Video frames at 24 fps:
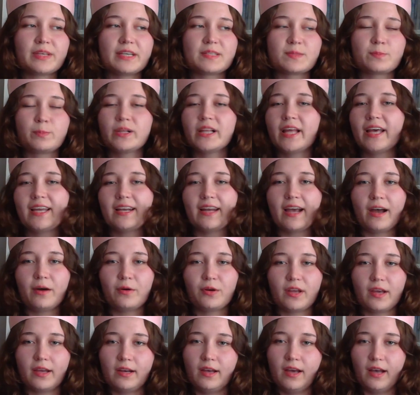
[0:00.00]
is played
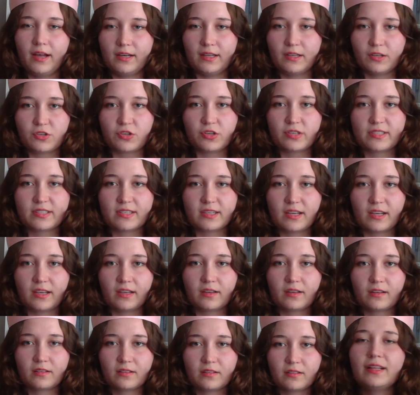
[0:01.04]
out and
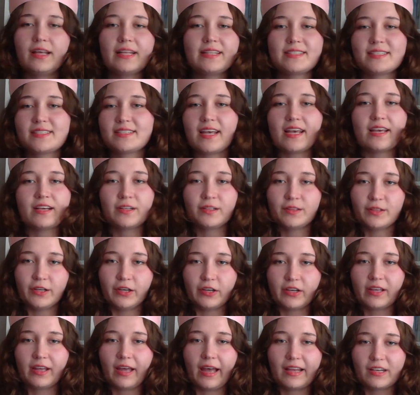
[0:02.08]
uninteresting. Let's take a
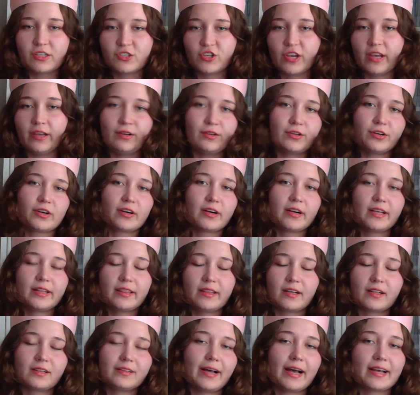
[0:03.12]
look at gender in
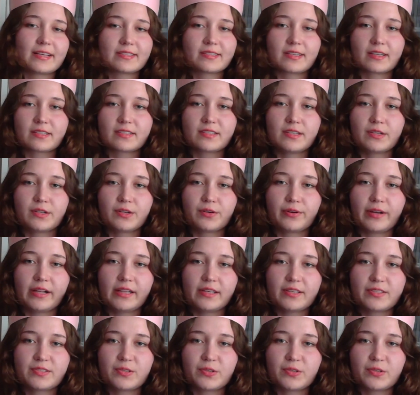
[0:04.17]
the classic Cinderella